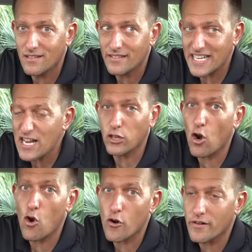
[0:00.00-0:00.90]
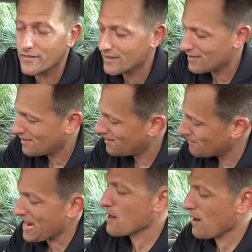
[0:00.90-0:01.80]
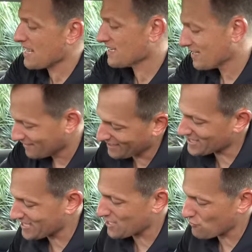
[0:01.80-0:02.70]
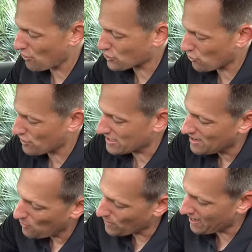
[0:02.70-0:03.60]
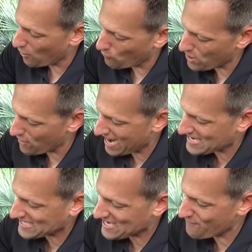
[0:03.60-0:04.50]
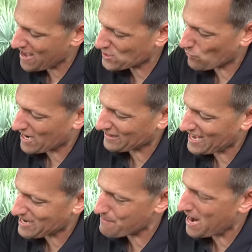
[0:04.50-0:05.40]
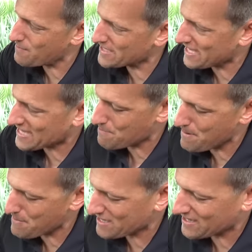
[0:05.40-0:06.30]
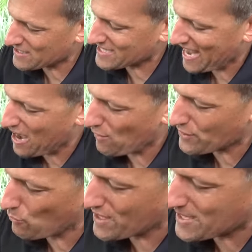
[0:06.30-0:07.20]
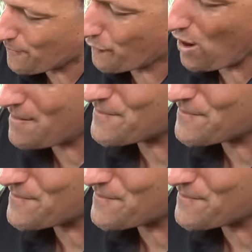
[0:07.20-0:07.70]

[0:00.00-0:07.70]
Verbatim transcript: They need to learn. But anyways, let's continue our journey. We got our rear AC vents. What I like about them is that they mimic the style of the ones up front.